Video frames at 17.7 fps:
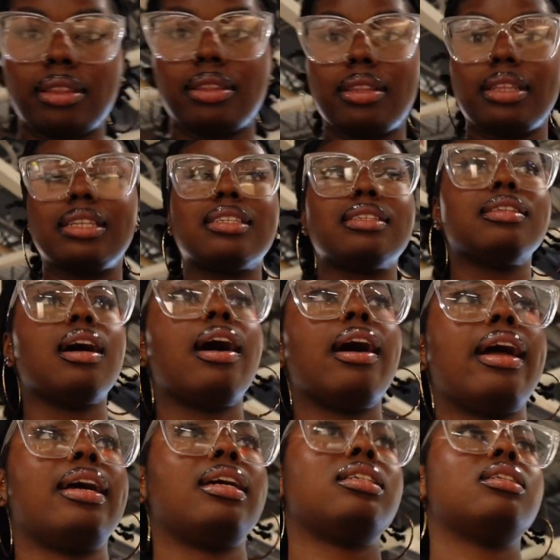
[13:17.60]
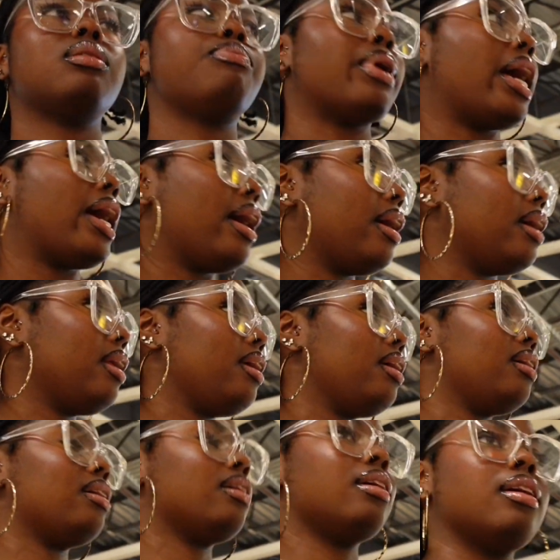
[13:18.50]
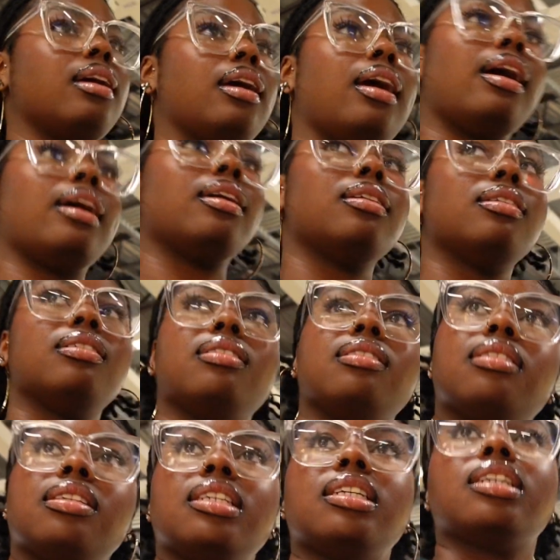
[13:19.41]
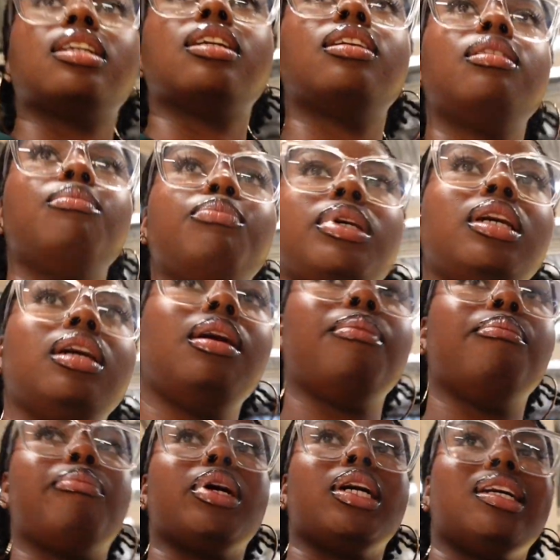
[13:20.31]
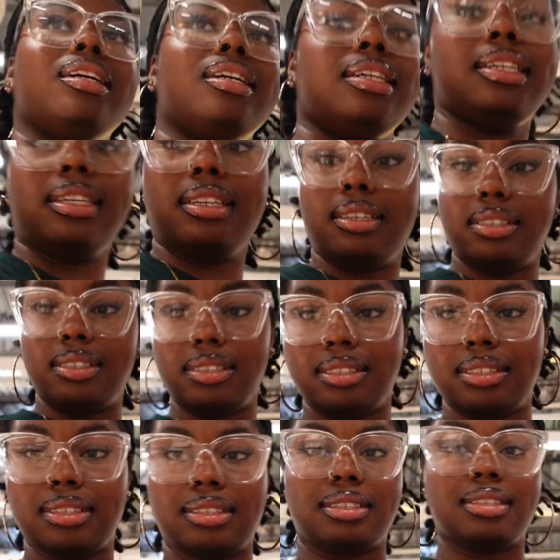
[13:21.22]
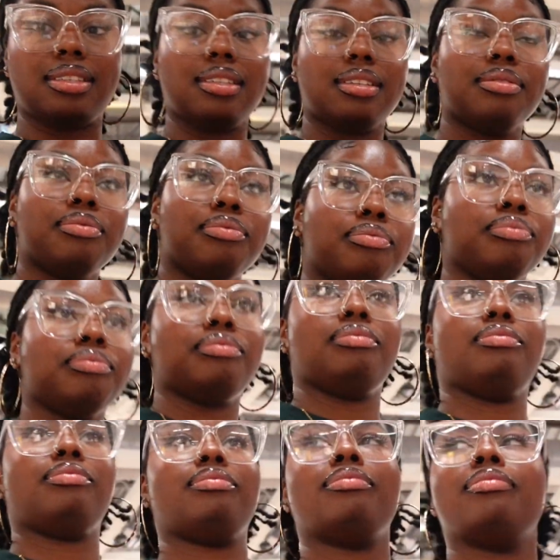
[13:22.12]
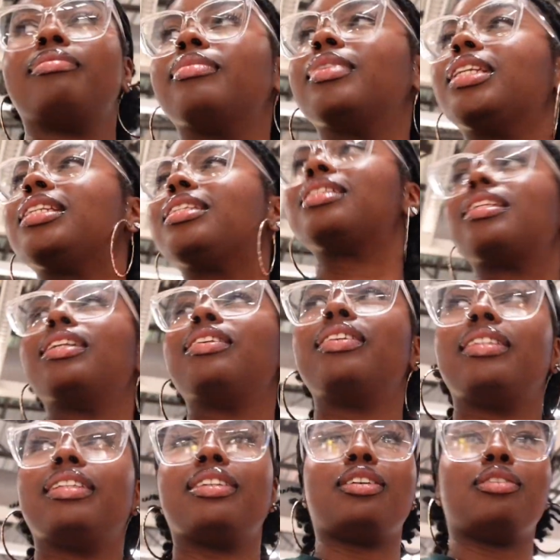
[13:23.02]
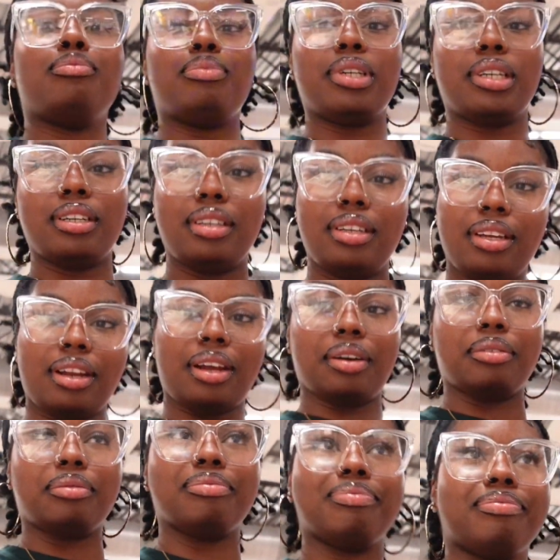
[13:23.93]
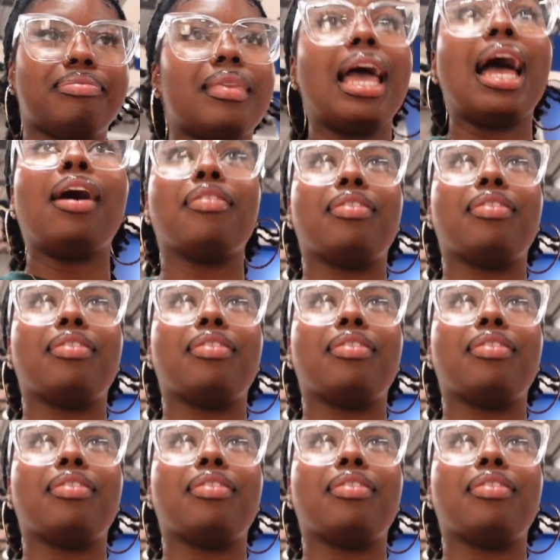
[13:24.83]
it's not as bad as it could be, but it is still a little bit, you know, out